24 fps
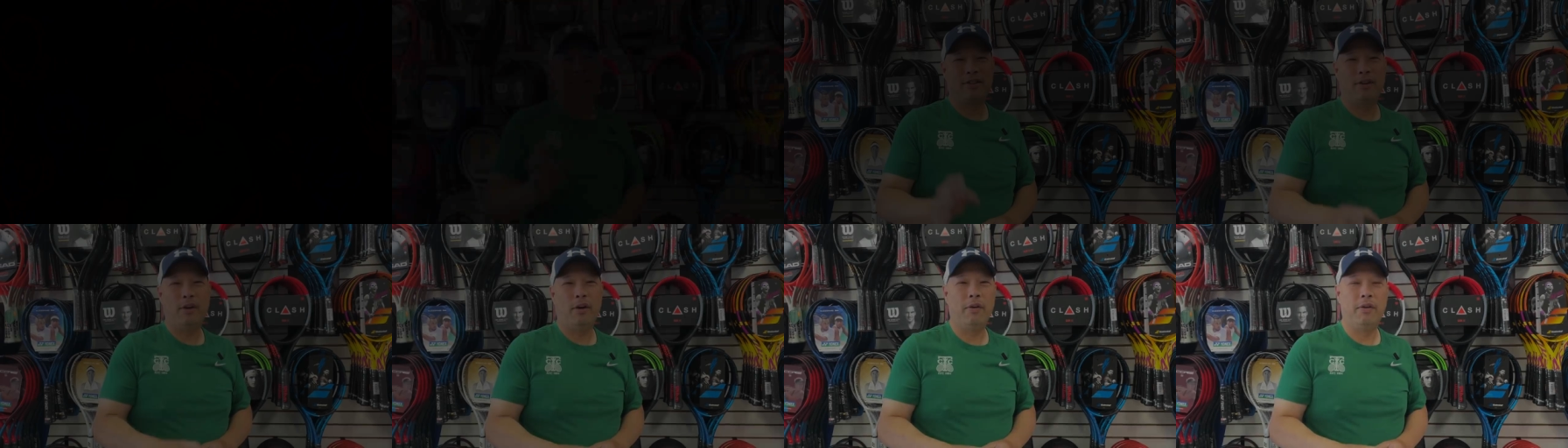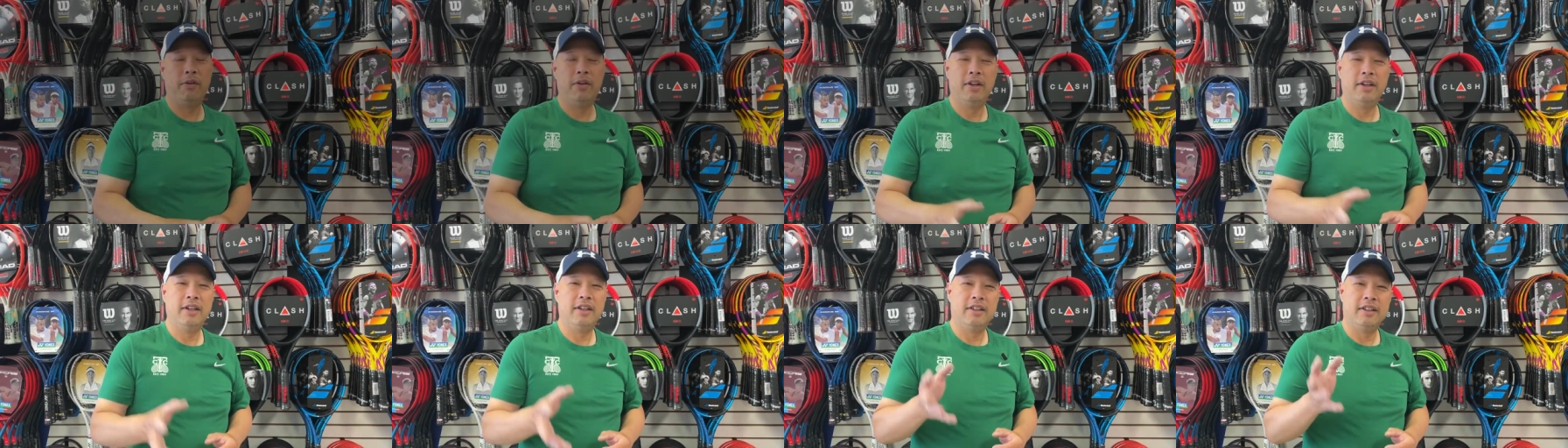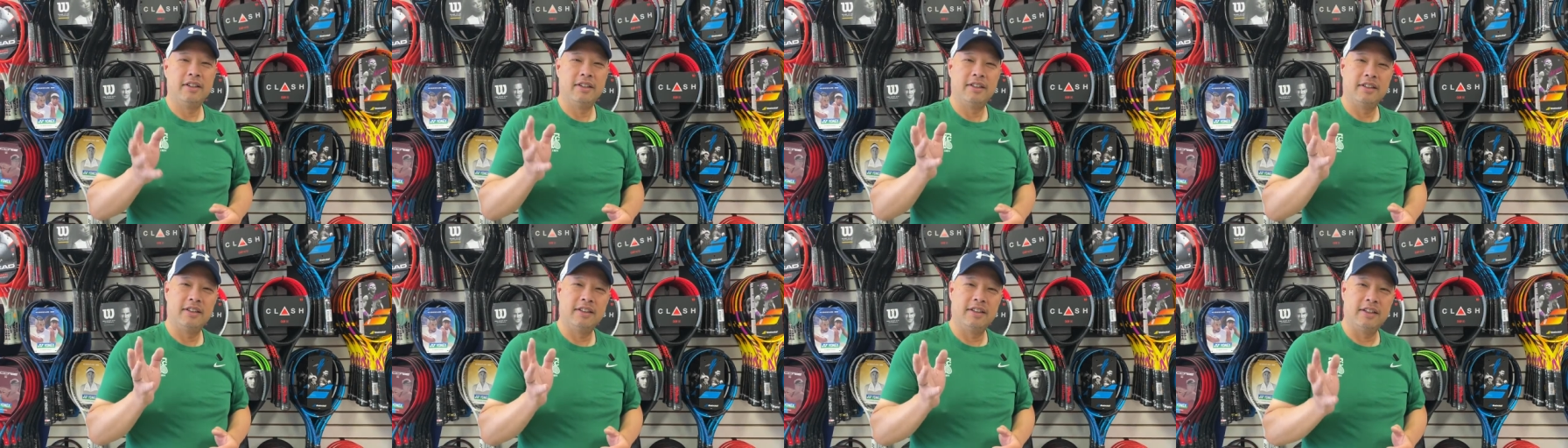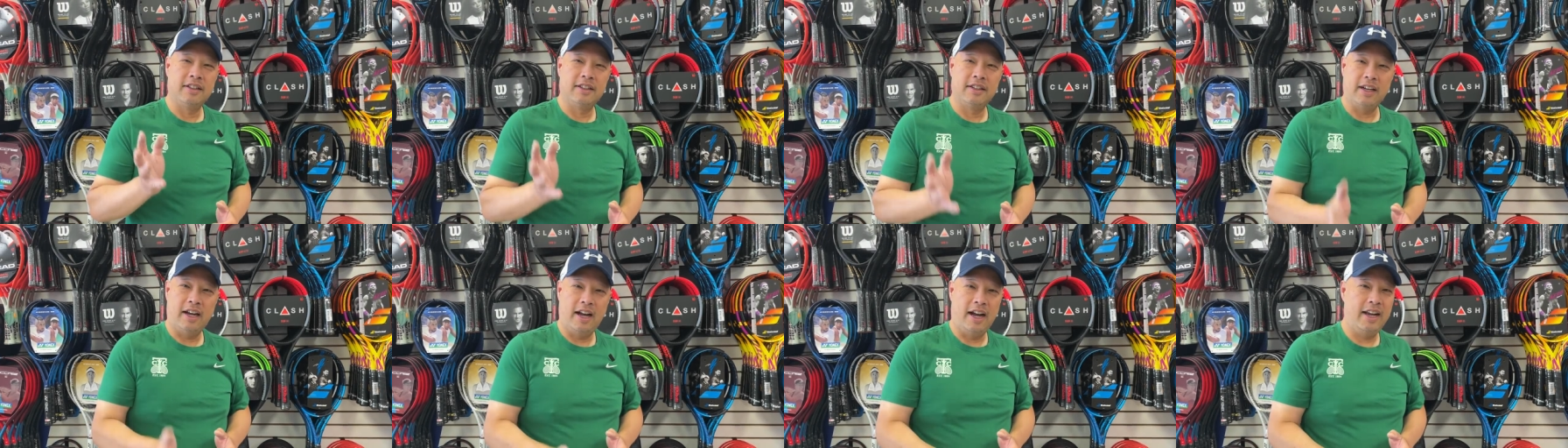So,
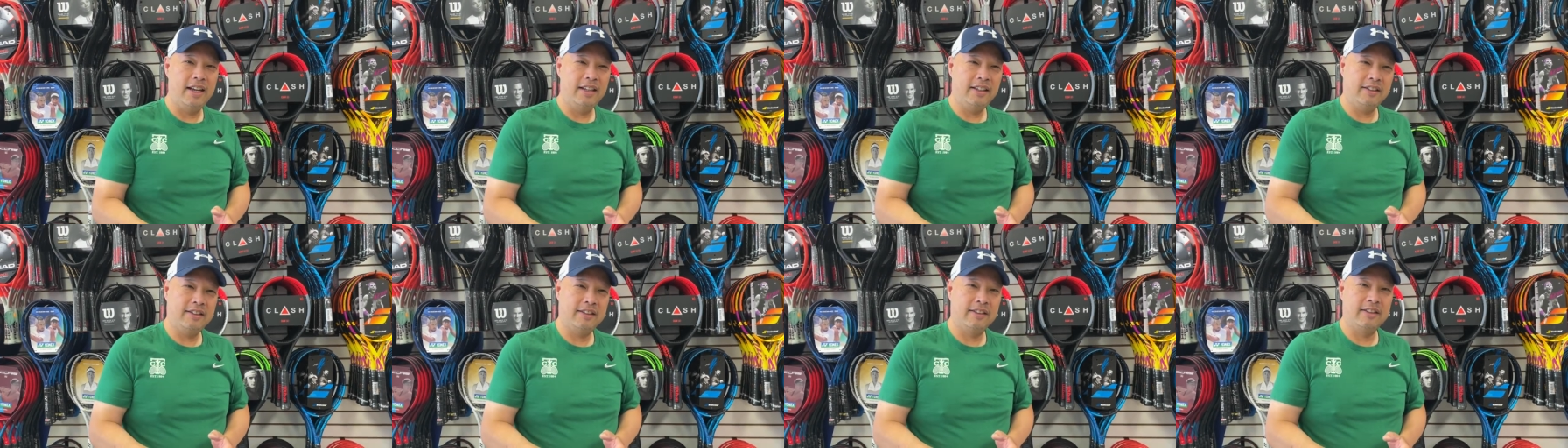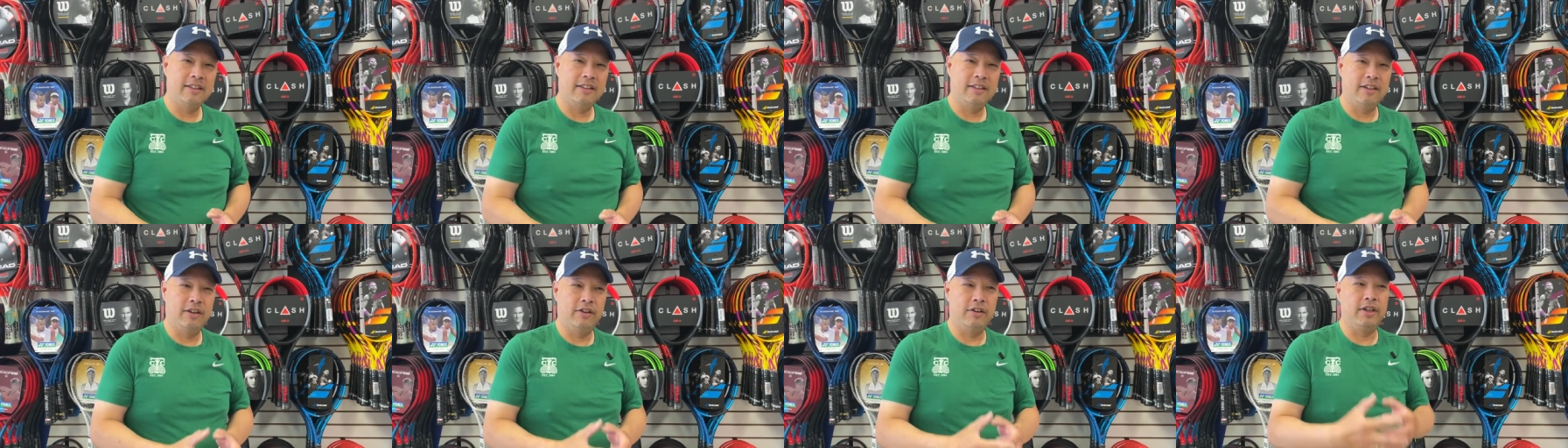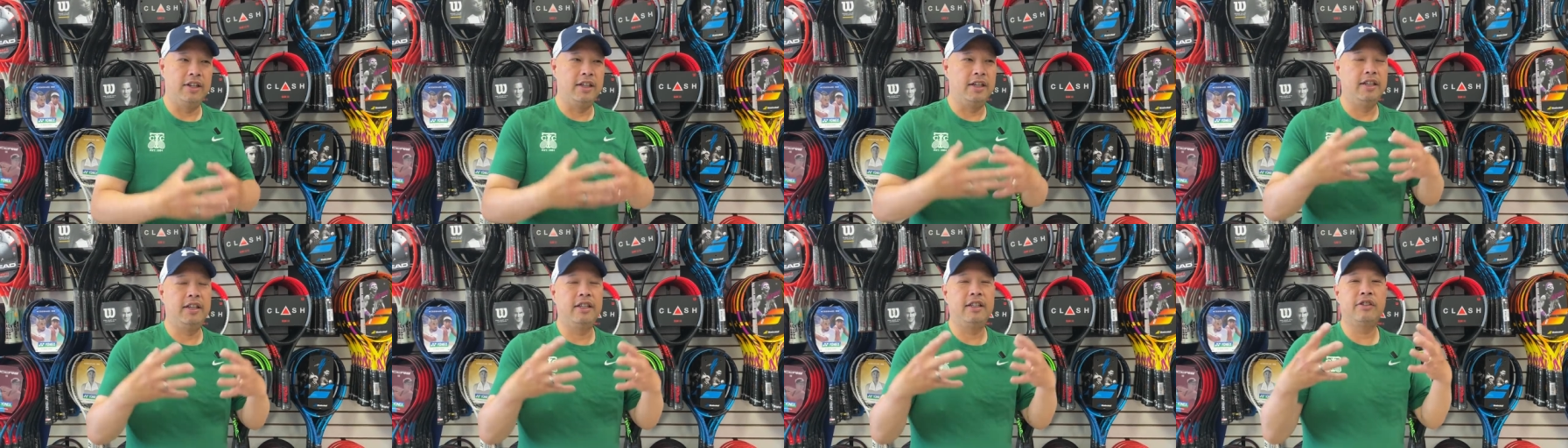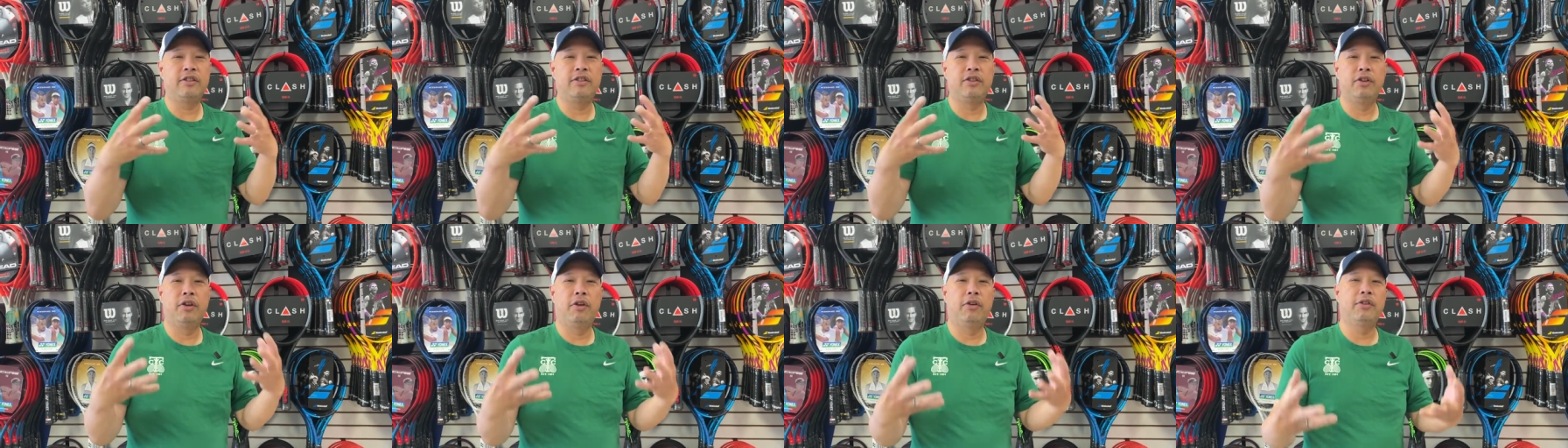guys, there
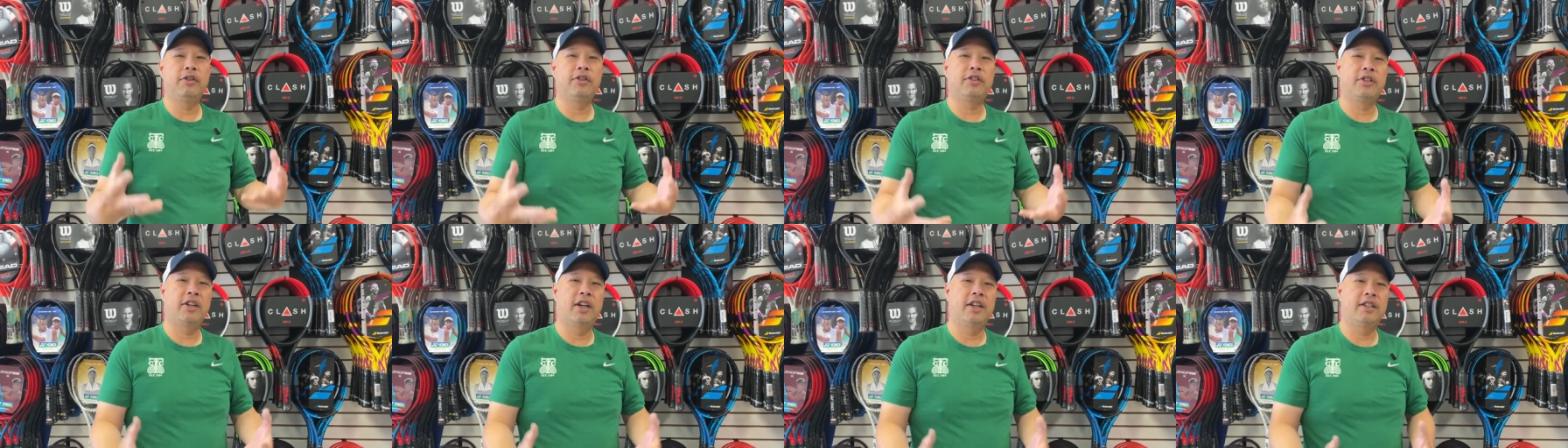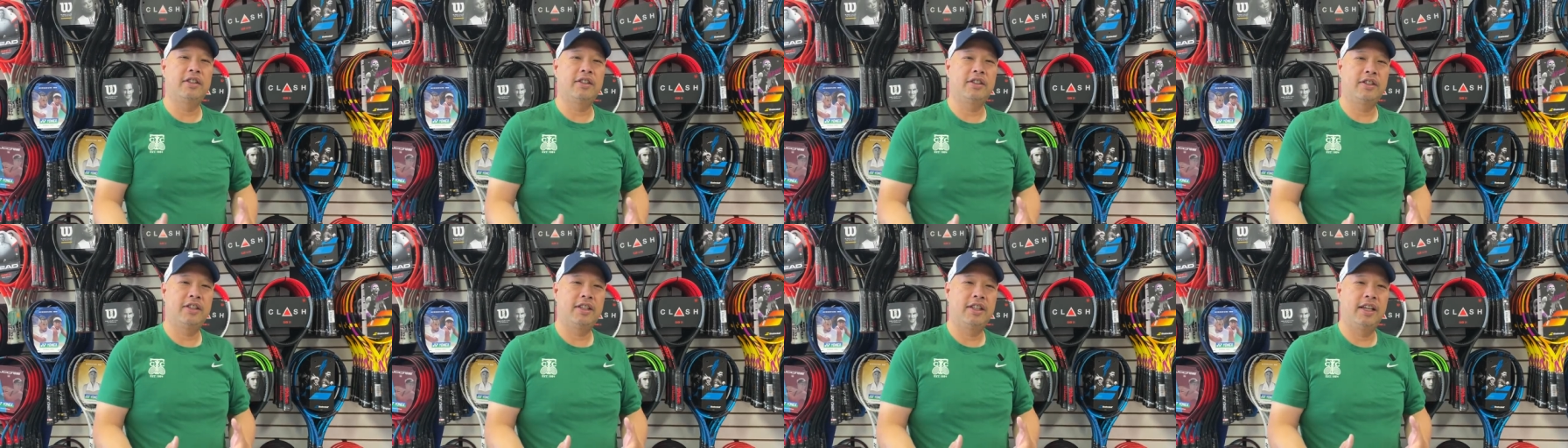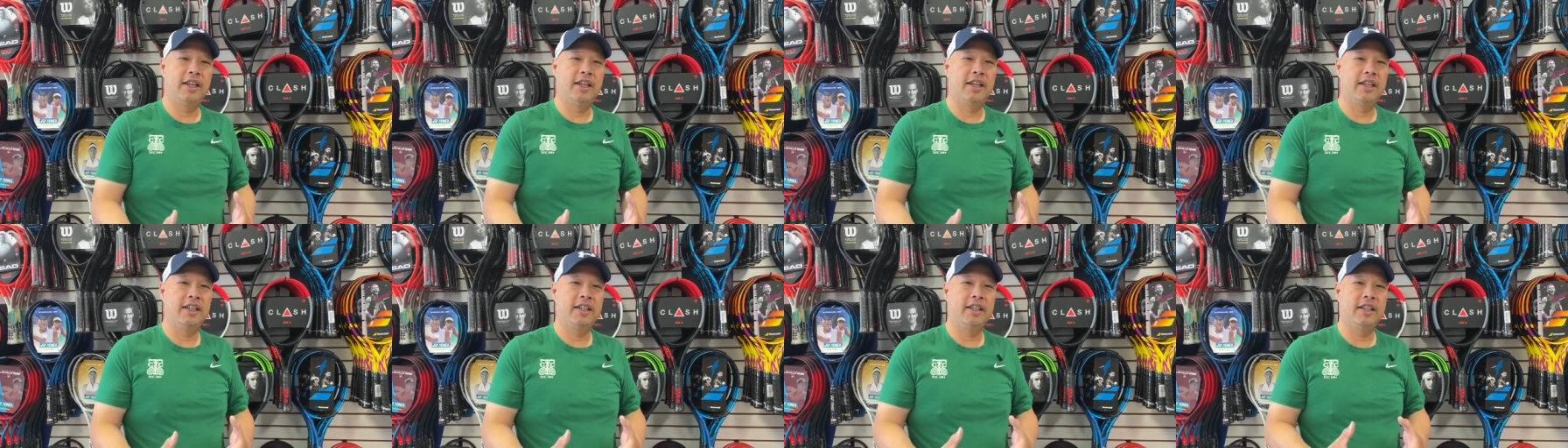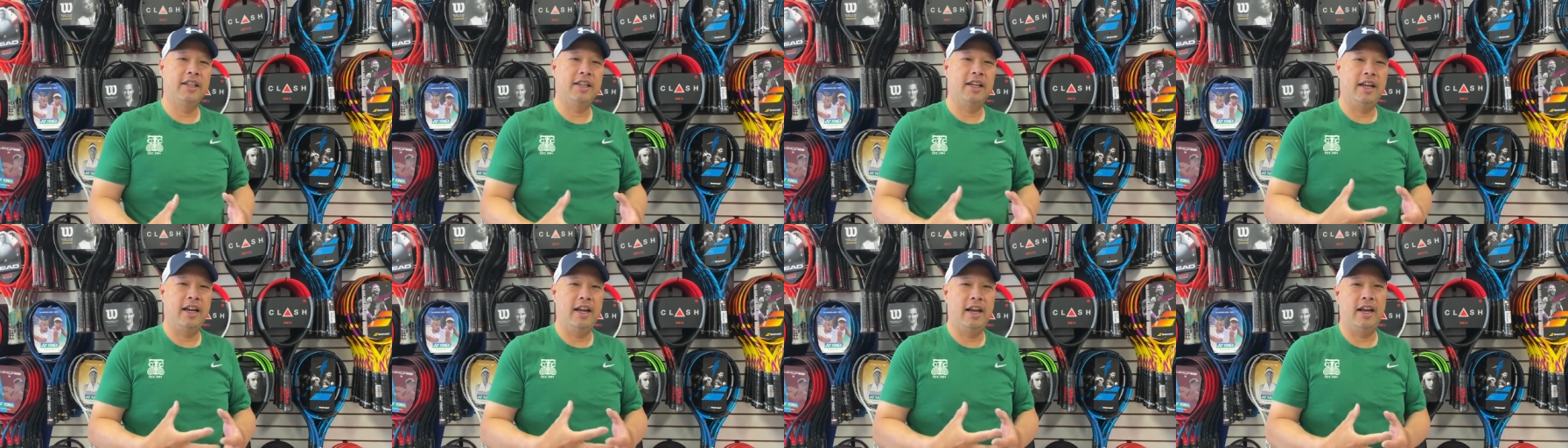is no such thing
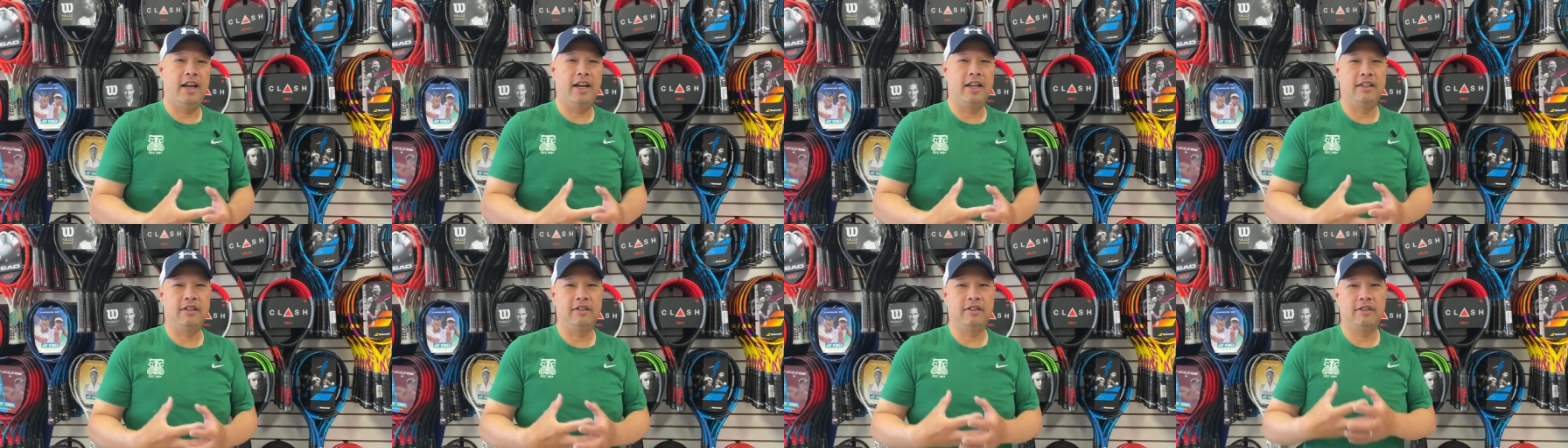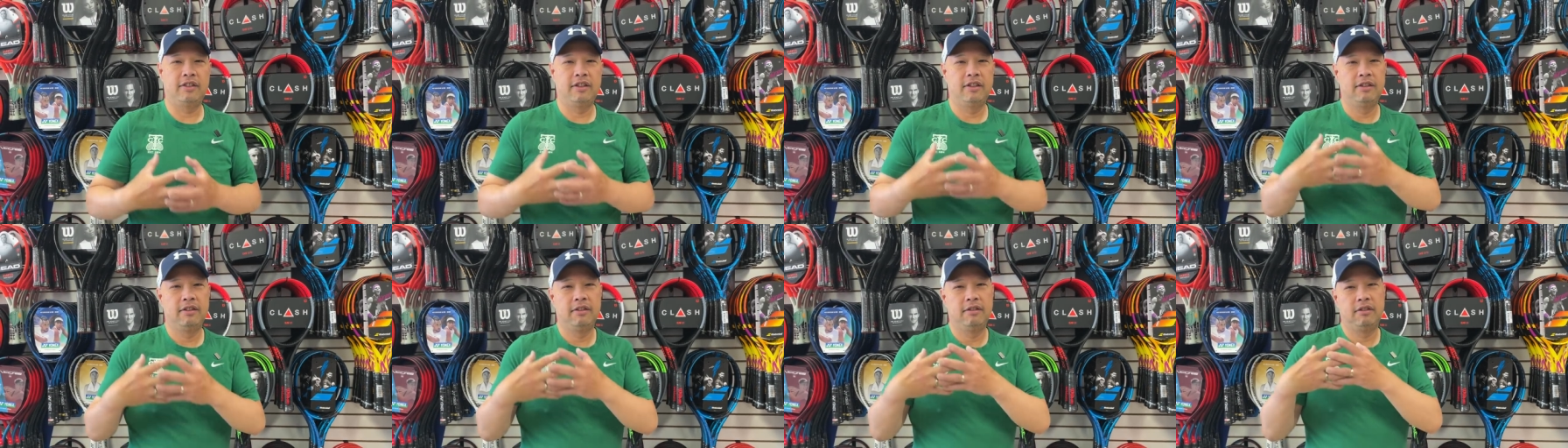as